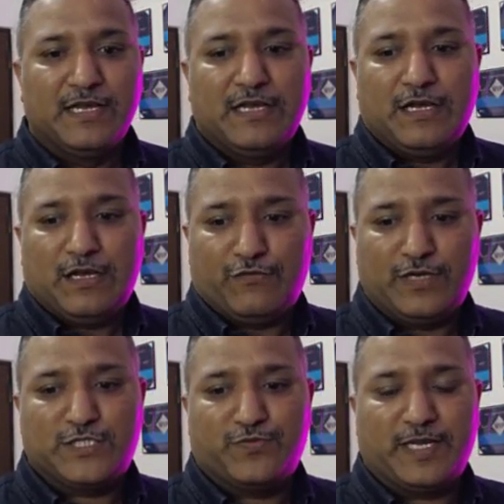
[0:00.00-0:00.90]
which
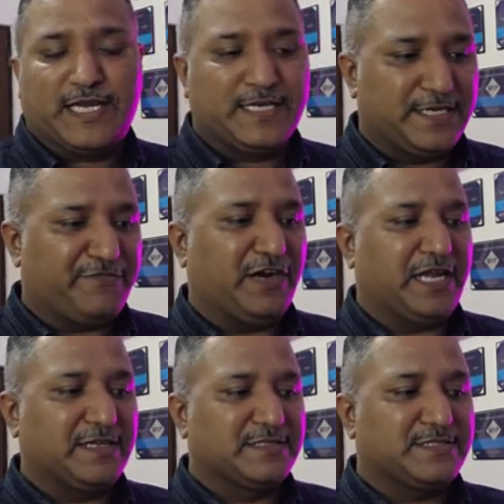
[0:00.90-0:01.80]
we can define,
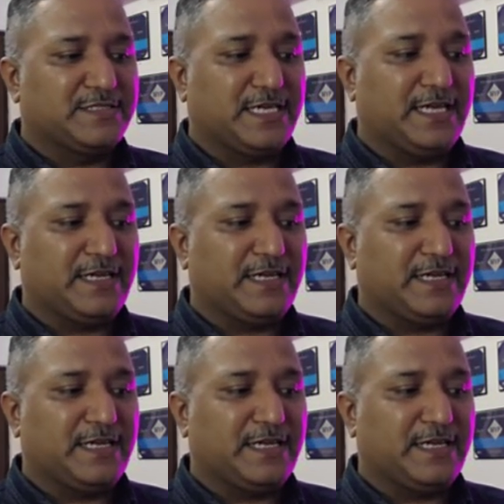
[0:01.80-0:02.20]
saying